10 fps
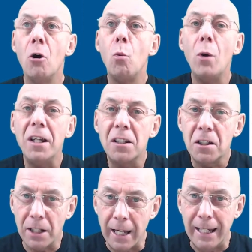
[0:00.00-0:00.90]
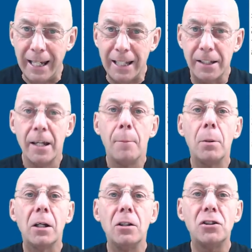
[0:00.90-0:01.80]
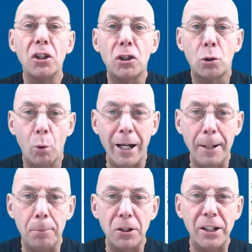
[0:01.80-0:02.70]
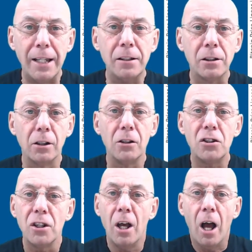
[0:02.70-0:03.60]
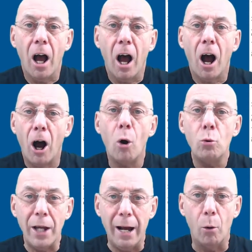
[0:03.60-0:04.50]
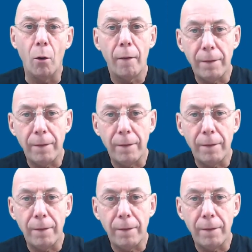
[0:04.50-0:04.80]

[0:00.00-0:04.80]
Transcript: We say it because the 20%ers hold out.